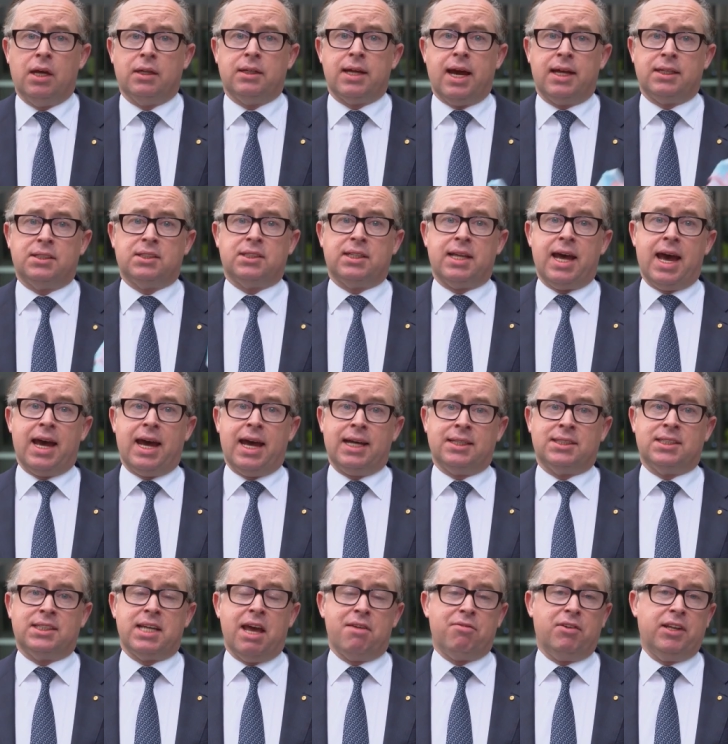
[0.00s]
That's that
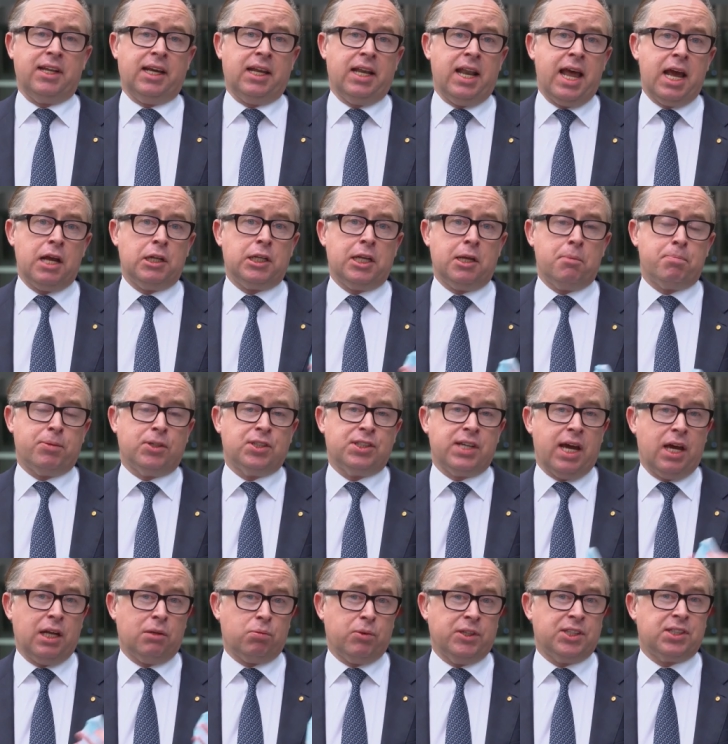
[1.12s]
at 70 and
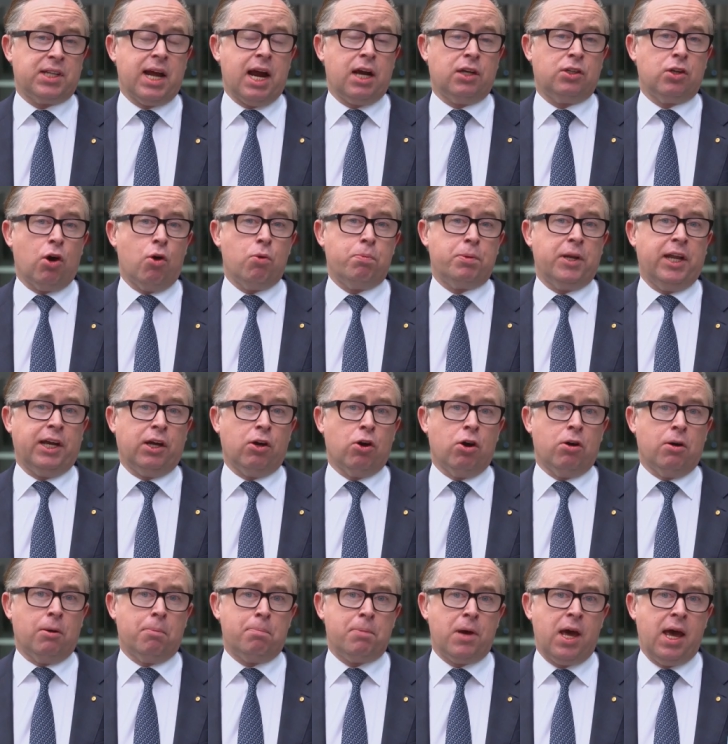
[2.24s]
80% we start opening
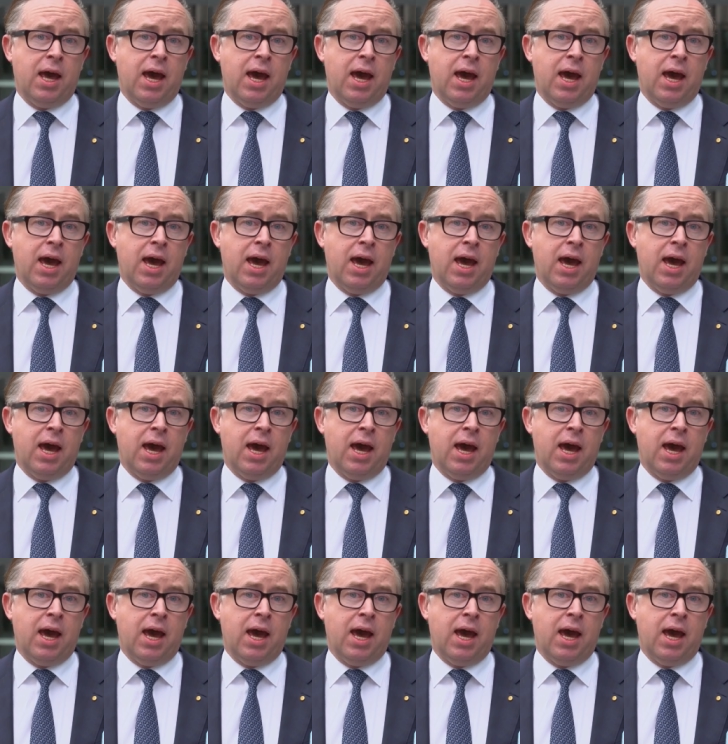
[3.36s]
up,